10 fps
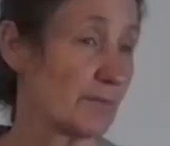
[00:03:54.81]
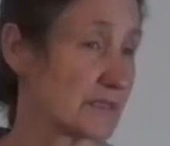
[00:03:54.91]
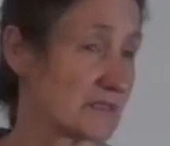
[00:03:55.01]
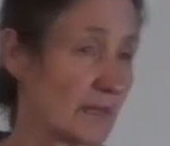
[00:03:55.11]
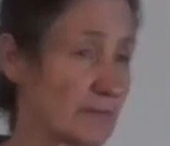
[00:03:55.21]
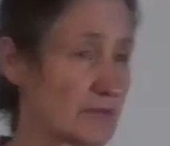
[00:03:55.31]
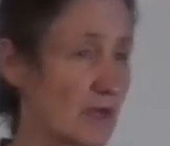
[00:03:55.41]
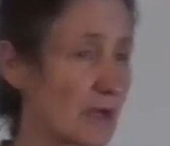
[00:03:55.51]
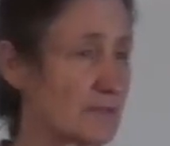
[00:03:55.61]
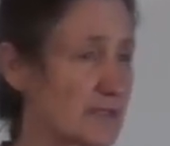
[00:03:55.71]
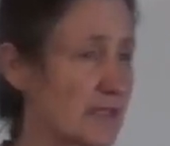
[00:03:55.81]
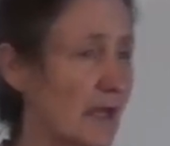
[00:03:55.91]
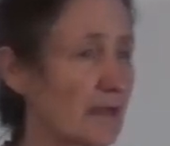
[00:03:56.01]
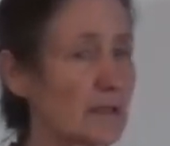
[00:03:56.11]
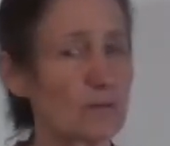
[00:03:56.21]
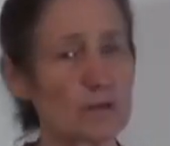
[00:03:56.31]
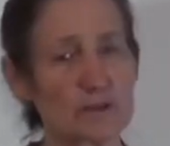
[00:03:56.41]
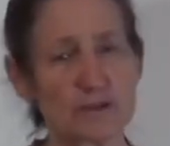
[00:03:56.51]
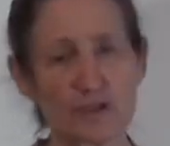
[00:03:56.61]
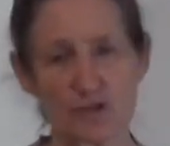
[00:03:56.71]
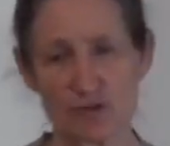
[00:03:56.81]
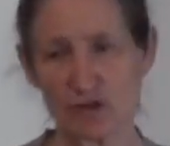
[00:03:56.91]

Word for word: But sometimes the onion will just